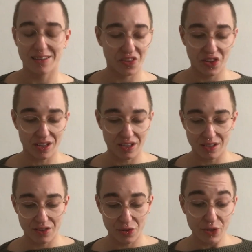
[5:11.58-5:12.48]
the
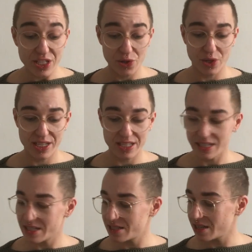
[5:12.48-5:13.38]

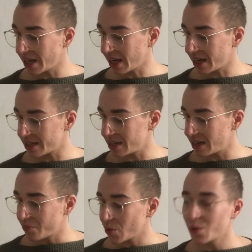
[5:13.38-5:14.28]
resources. And
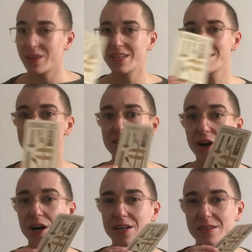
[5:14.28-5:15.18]
what this
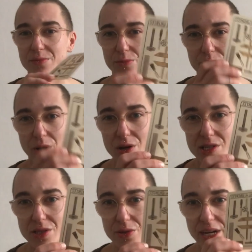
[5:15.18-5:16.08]
card
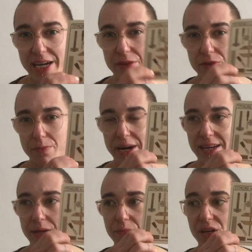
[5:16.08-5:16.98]
also kind of
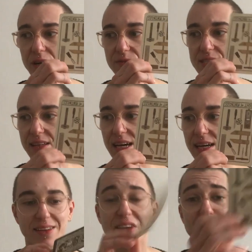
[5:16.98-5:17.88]
reminded me of is that
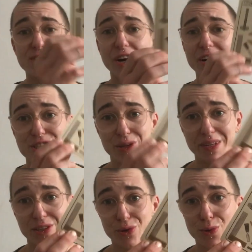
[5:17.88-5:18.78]
there's already so
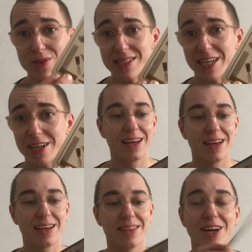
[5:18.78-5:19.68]
many tools here.
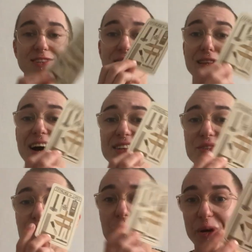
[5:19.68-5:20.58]
There's a lot
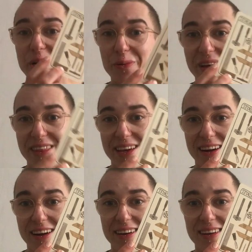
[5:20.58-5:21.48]
to work with
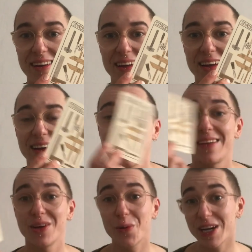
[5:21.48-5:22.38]
here. And
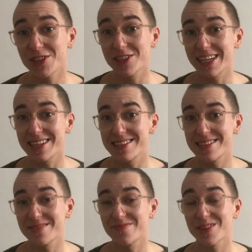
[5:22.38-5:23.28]
the question is
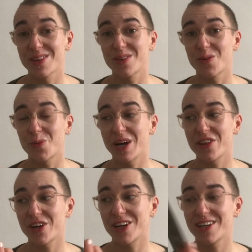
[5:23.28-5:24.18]

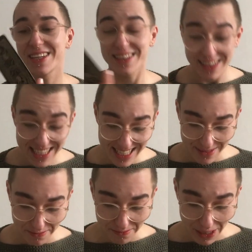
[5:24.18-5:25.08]
whether this,
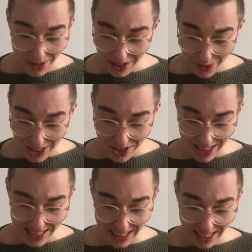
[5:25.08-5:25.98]
maybe the question
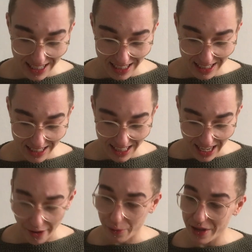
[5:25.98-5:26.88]
is like,
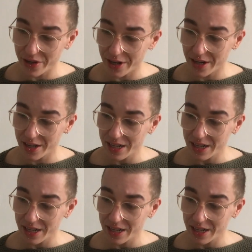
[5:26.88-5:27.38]
yeah, whether